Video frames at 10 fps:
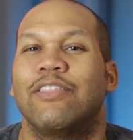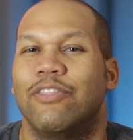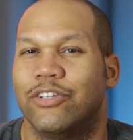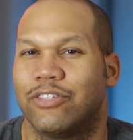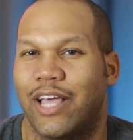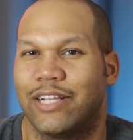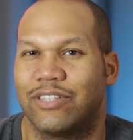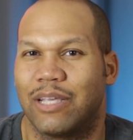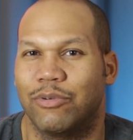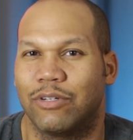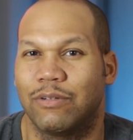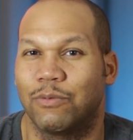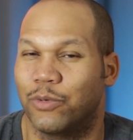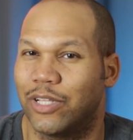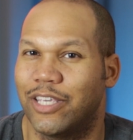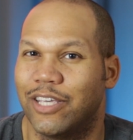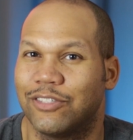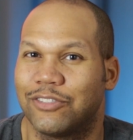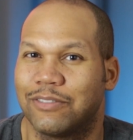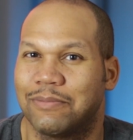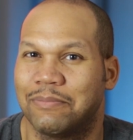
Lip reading: this lightsaber really is.